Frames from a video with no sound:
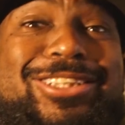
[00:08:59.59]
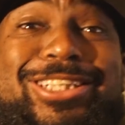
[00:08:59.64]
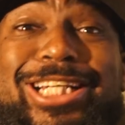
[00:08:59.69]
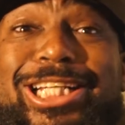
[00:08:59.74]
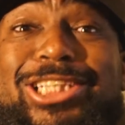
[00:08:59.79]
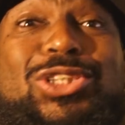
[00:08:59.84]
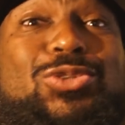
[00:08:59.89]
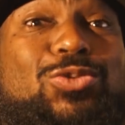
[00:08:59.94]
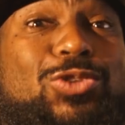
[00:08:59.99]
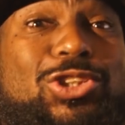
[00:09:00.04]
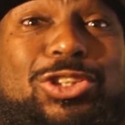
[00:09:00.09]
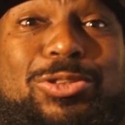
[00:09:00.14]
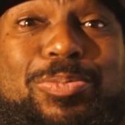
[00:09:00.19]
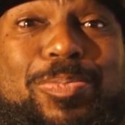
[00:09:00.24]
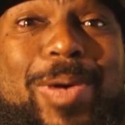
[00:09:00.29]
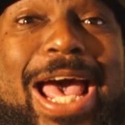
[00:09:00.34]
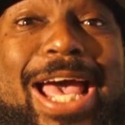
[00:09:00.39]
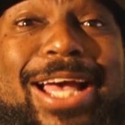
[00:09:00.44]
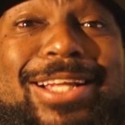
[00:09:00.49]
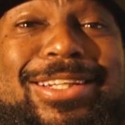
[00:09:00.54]

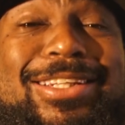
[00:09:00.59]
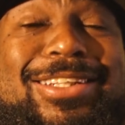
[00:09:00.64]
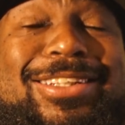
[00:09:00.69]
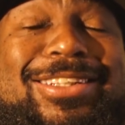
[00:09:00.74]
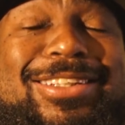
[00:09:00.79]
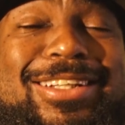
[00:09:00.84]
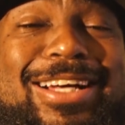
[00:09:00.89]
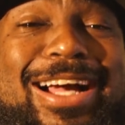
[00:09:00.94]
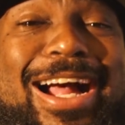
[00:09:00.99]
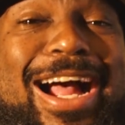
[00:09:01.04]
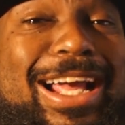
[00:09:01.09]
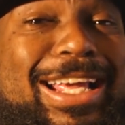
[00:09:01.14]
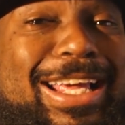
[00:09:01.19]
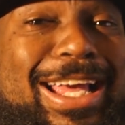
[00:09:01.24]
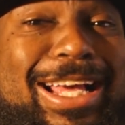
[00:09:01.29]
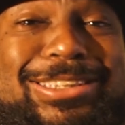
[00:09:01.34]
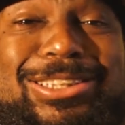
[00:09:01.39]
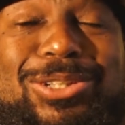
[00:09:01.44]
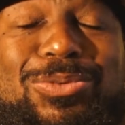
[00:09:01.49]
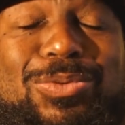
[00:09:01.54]
disrespect, I
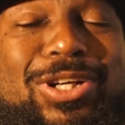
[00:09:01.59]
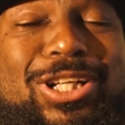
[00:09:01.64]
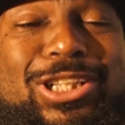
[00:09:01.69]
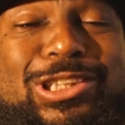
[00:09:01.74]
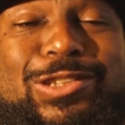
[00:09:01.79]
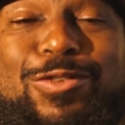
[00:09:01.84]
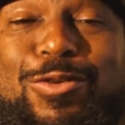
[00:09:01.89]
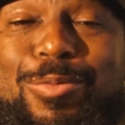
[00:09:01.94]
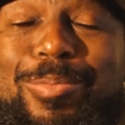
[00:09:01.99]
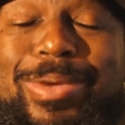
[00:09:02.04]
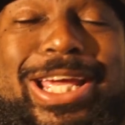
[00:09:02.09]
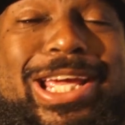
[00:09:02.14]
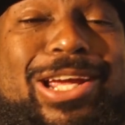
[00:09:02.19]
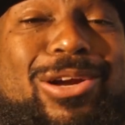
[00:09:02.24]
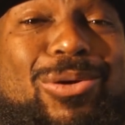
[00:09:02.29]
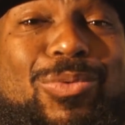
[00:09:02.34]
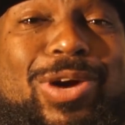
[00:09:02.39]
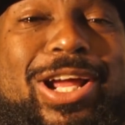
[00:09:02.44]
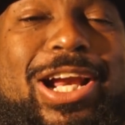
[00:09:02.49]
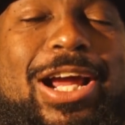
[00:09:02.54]
guess it was for
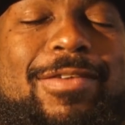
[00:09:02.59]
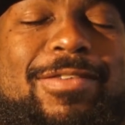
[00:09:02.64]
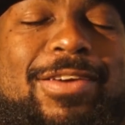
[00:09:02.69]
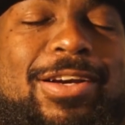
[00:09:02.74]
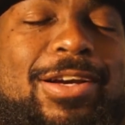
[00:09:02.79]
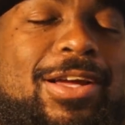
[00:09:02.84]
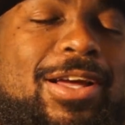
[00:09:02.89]
me or whatever.